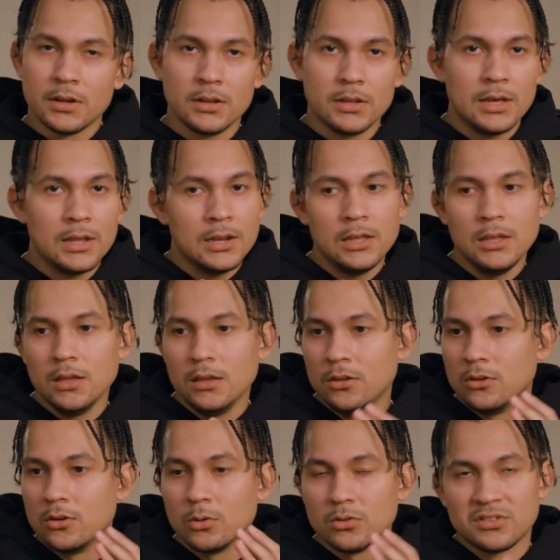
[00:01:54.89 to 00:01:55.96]
Nelly,
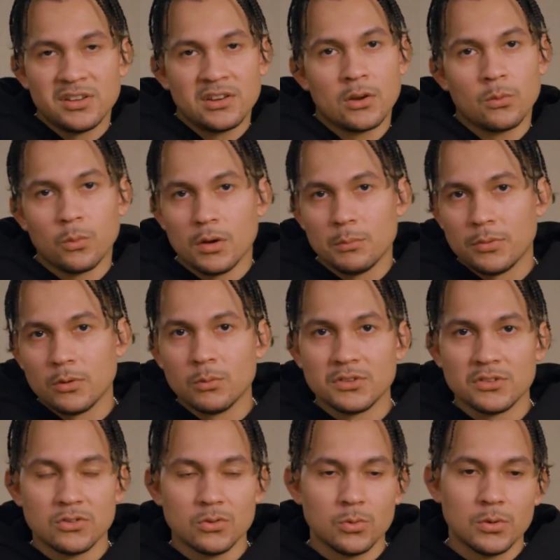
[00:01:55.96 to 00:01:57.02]
the Secret Weapon
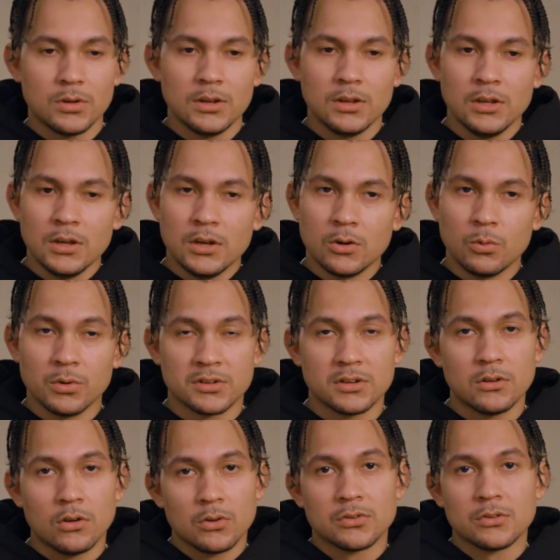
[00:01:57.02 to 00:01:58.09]
was doing, who was
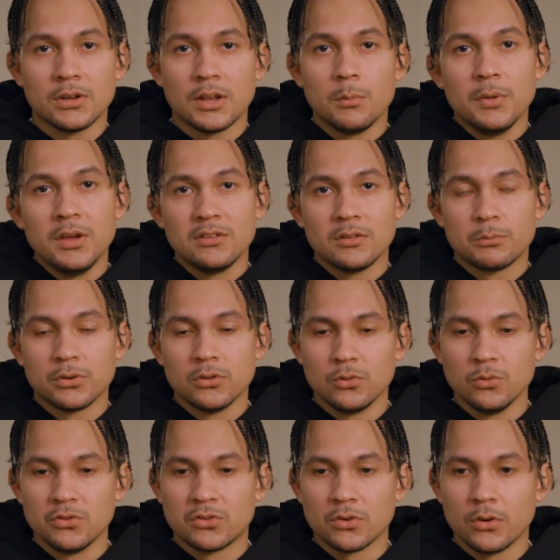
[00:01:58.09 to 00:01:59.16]
also an amazing
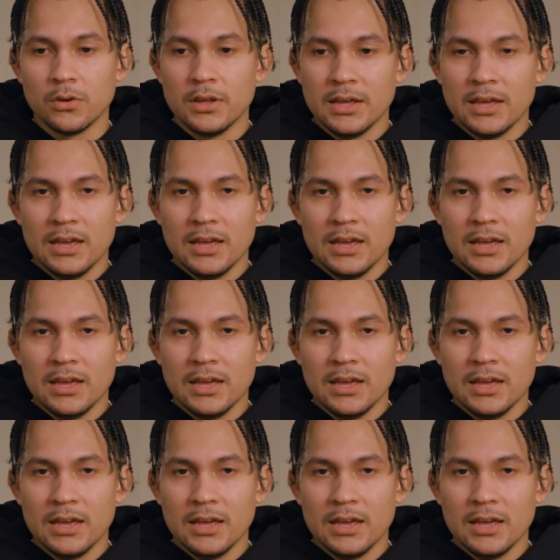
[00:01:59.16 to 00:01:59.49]
producer.